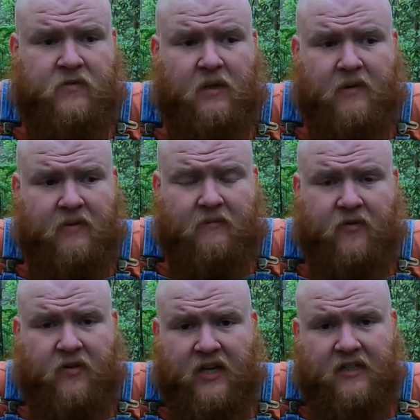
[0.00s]
Some of them
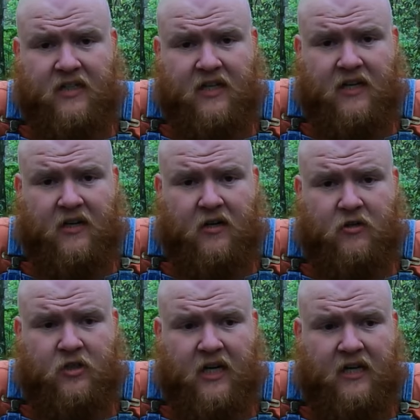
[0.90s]
for things that they didn't
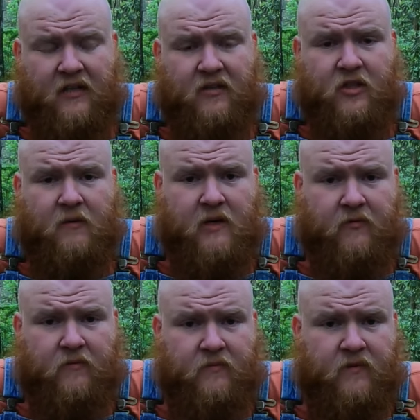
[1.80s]
understand, some of
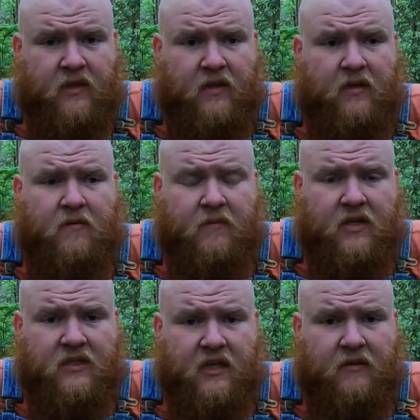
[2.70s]
them
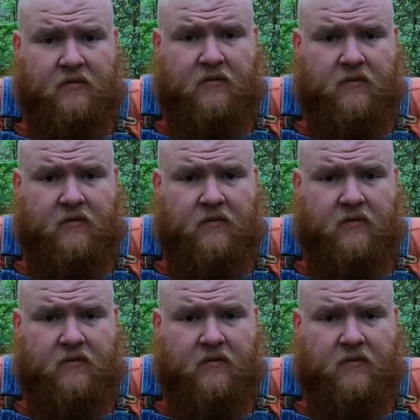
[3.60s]
because they,